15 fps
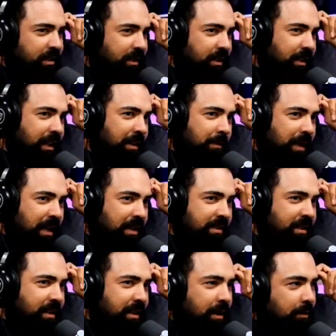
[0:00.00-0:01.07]
into getting my
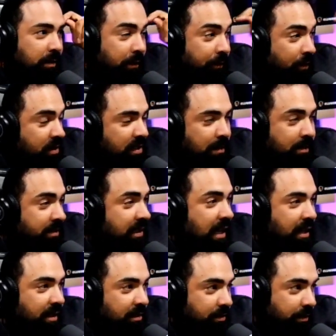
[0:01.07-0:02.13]
ass eaten out. The first time I was
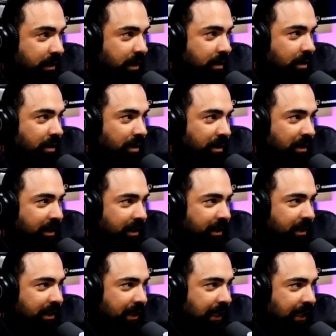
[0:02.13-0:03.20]
not into it at all.
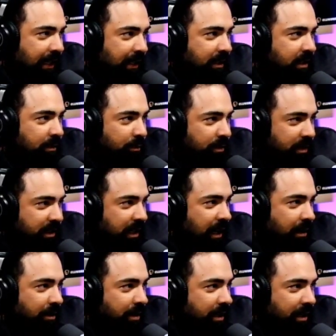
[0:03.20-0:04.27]
Like, it was
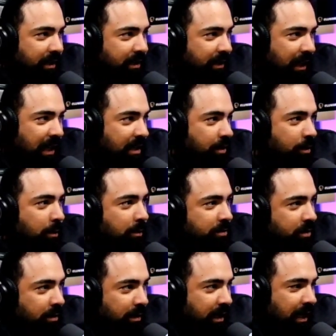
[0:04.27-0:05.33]
scary. I didn't know what
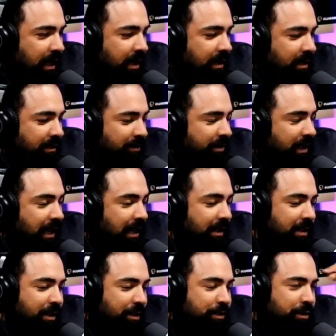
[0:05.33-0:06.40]
was going on. It was, yeah.
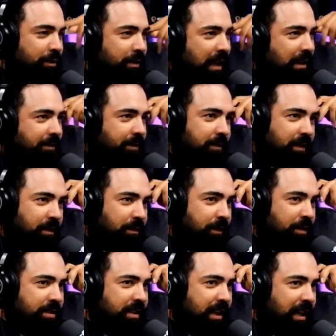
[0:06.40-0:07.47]
So the
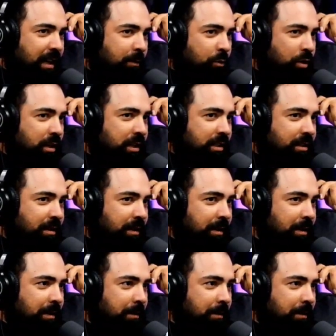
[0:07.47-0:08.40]
first time was